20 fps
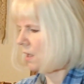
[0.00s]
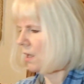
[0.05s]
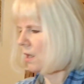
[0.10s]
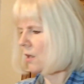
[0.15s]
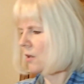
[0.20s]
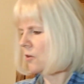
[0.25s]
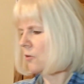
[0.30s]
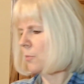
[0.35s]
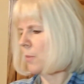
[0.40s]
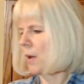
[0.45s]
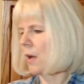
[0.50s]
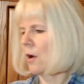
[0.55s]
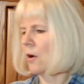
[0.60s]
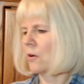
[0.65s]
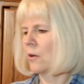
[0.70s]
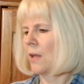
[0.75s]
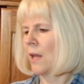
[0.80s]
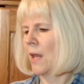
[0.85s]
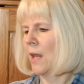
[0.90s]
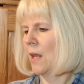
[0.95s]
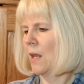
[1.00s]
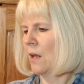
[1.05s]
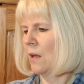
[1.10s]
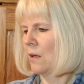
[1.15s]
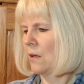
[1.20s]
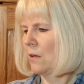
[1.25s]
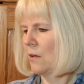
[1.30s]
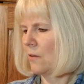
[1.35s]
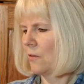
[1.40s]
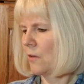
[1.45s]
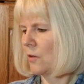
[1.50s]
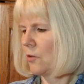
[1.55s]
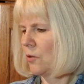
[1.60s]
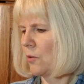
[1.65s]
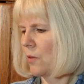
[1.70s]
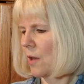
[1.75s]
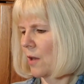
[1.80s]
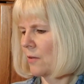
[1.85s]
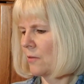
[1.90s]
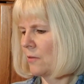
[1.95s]
is by Heart and Hand, the
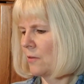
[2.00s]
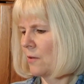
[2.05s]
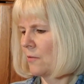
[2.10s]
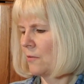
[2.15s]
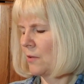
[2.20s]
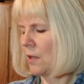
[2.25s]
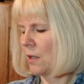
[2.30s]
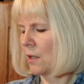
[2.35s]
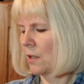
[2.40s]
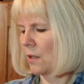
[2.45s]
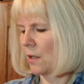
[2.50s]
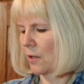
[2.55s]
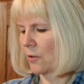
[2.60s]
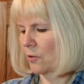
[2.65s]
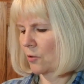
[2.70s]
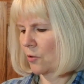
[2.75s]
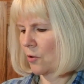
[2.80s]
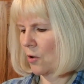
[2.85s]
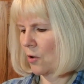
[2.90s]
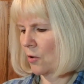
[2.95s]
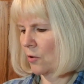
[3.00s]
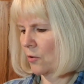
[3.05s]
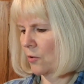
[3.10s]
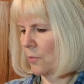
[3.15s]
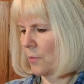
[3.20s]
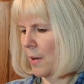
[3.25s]
2017 Collector's Heart